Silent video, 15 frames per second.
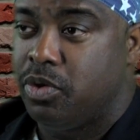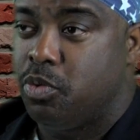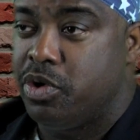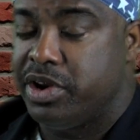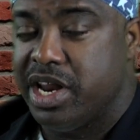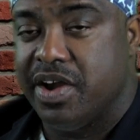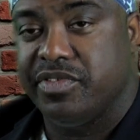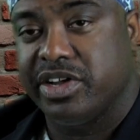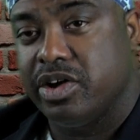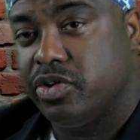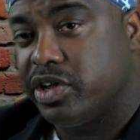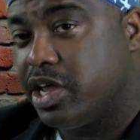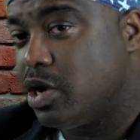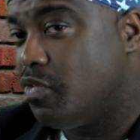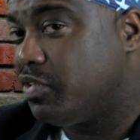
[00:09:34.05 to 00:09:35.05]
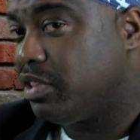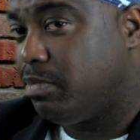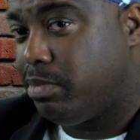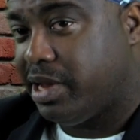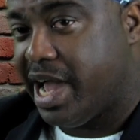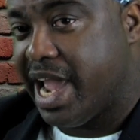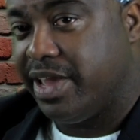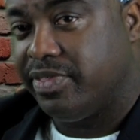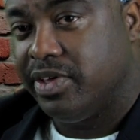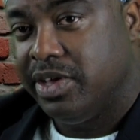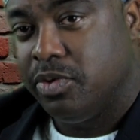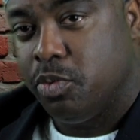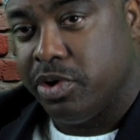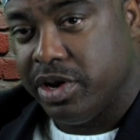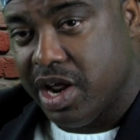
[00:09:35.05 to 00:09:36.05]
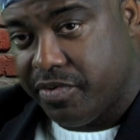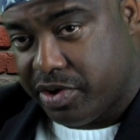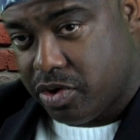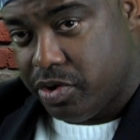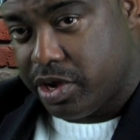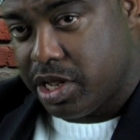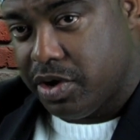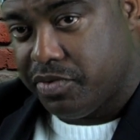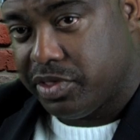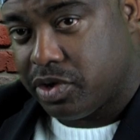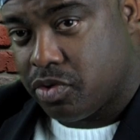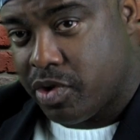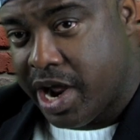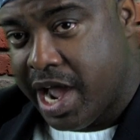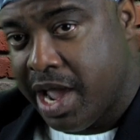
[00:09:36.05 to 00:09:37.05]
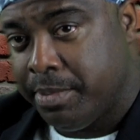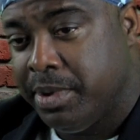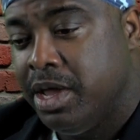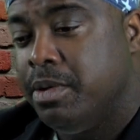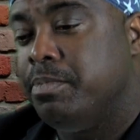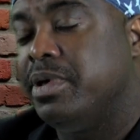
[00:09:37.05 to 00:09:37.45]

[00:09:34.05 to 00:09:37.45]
We're never going to get over the blight. We're never going to get over the crime,